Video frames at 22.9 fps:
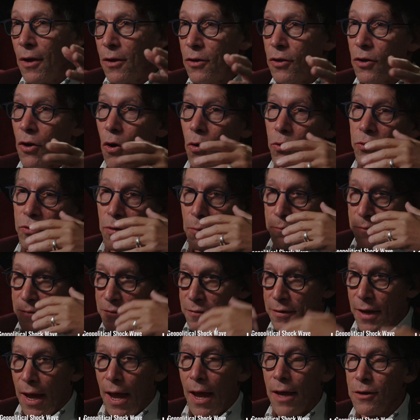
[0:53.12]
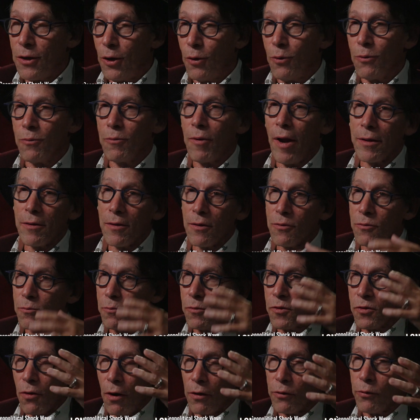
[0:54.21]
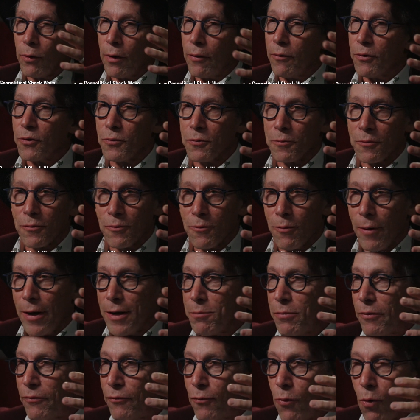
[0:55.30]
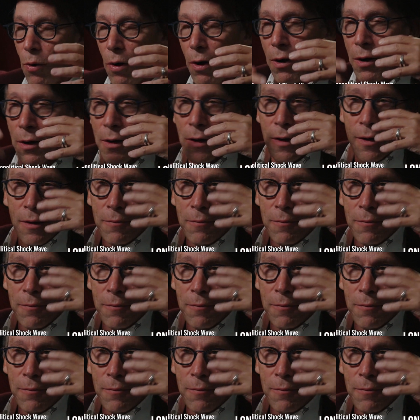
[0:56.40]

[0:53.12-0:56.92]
you know, to scan you, right? Star Trek was created before